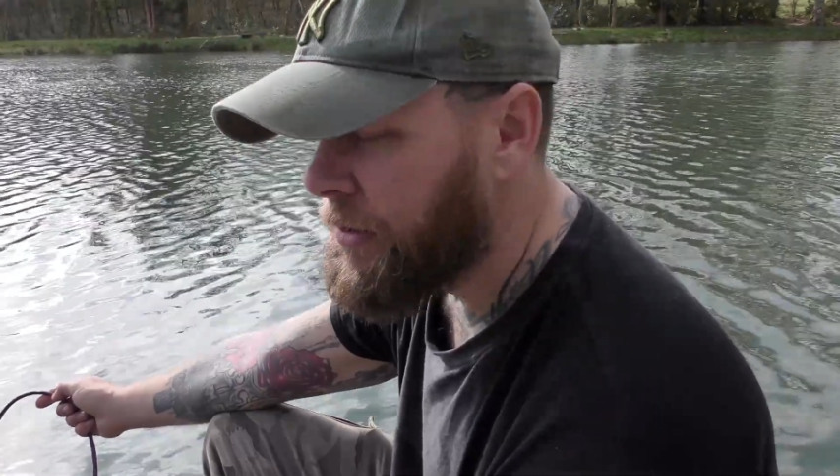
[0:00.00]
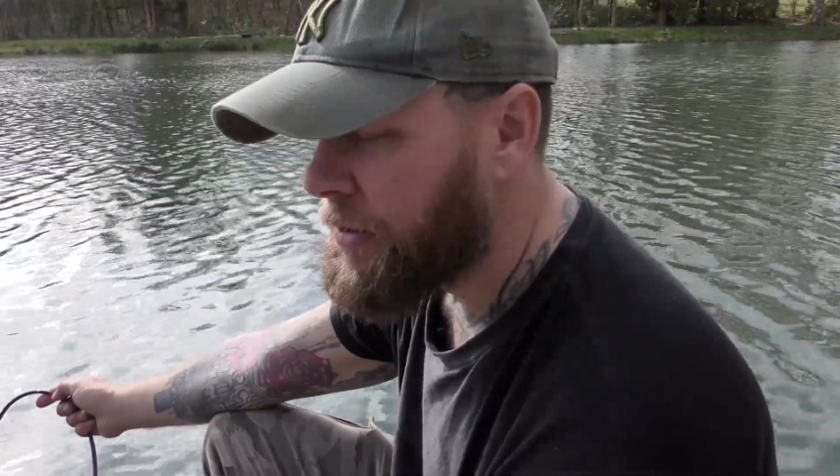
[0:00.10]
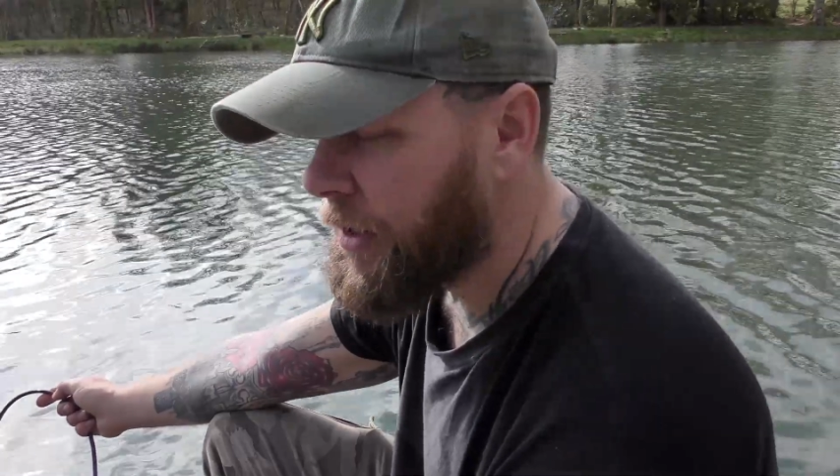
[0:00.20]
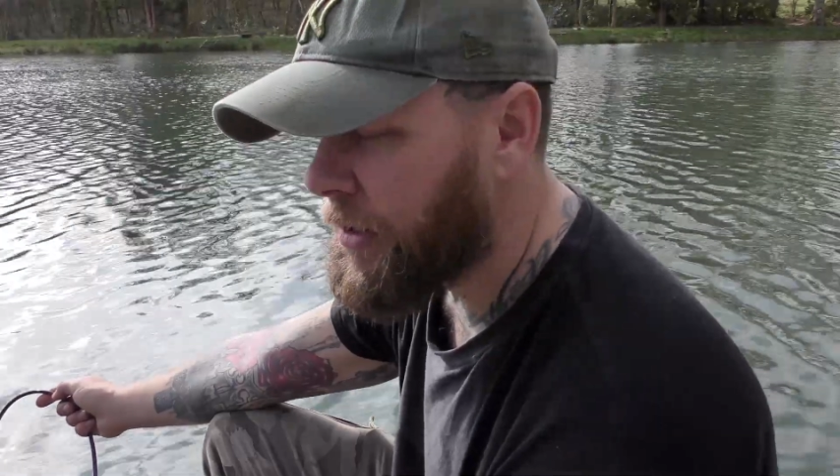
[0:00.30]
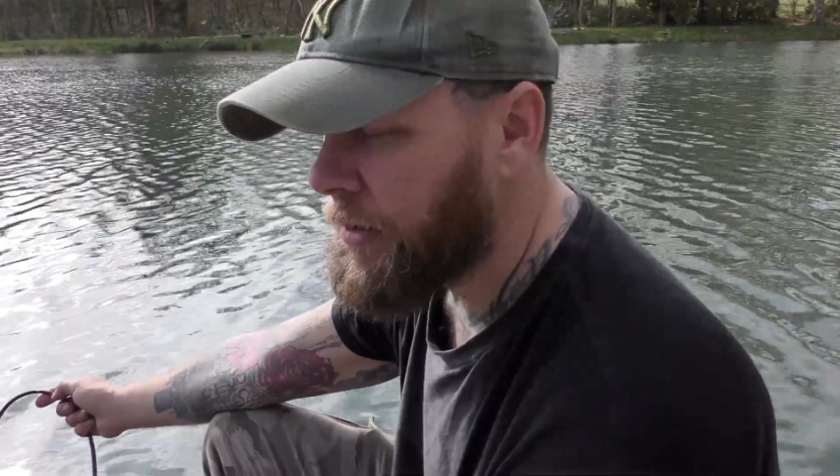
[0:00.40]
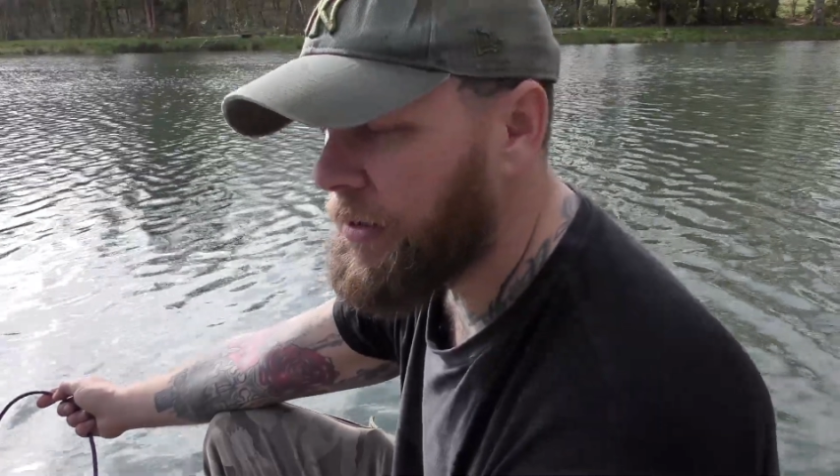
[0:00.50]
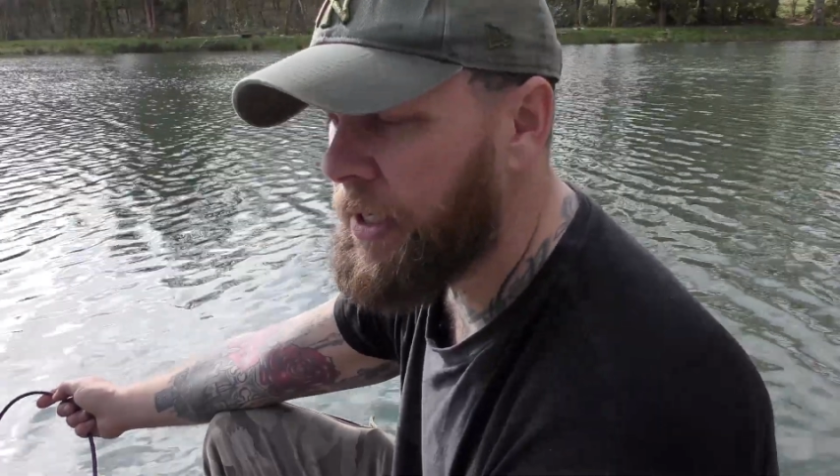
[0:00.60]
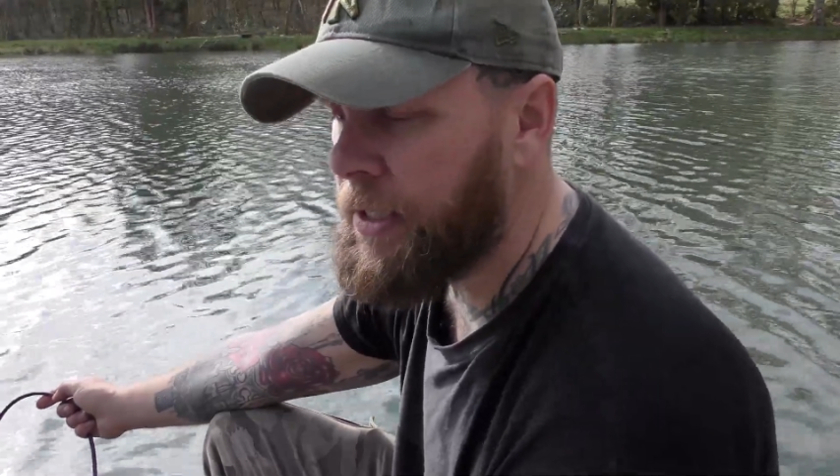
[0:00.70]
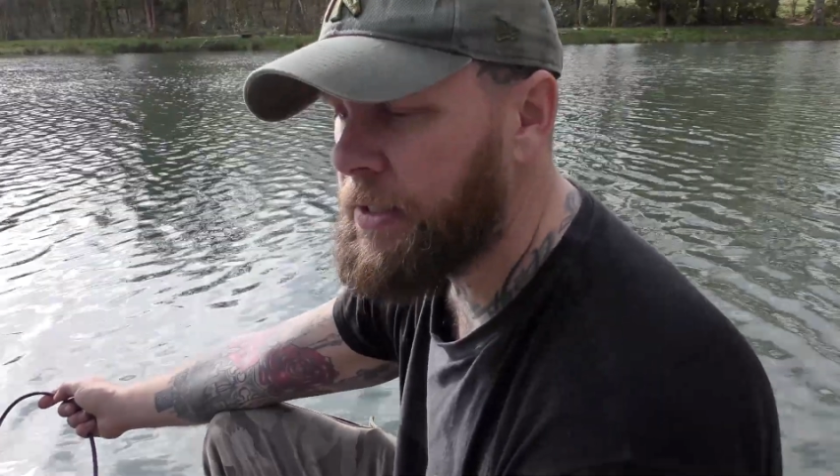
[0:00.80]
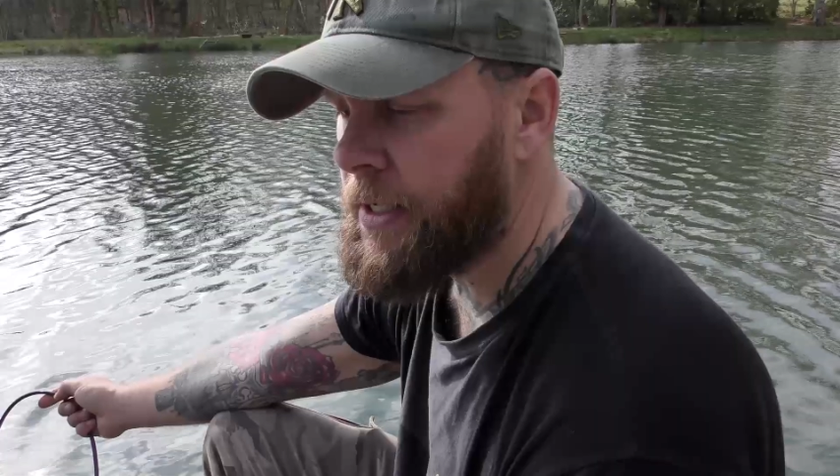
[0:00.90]
So
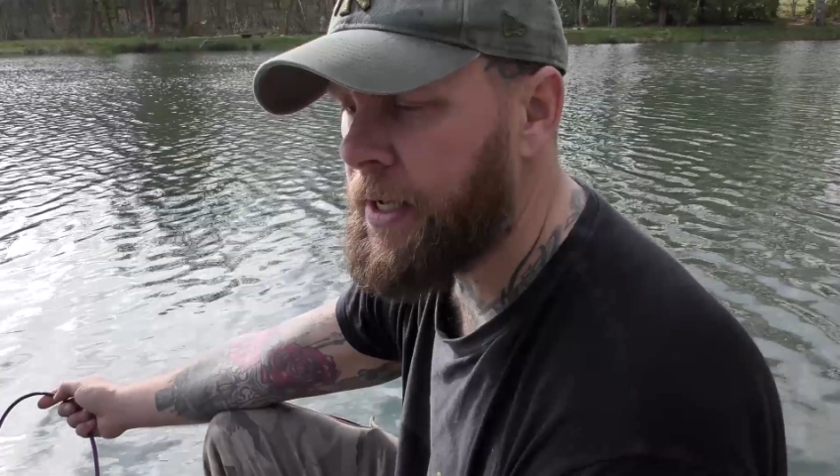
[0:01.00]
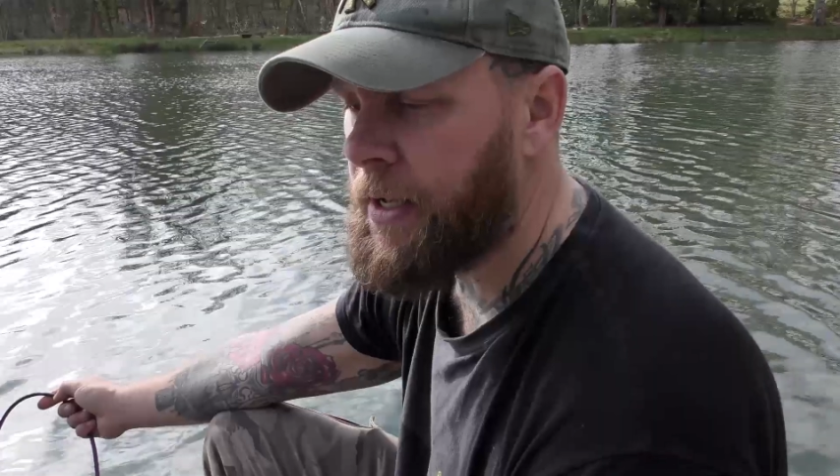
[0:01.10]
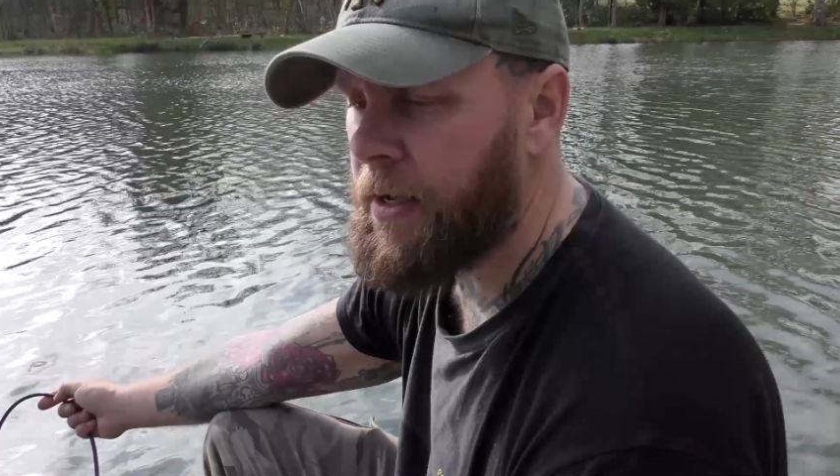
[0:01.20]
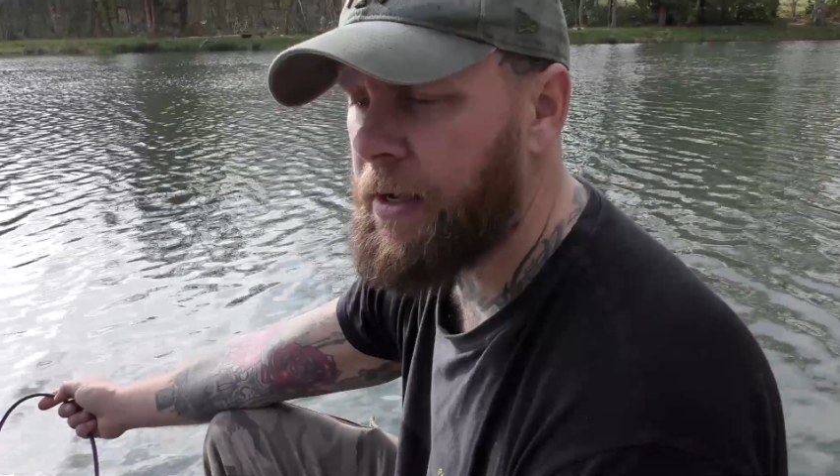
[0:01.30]
that is at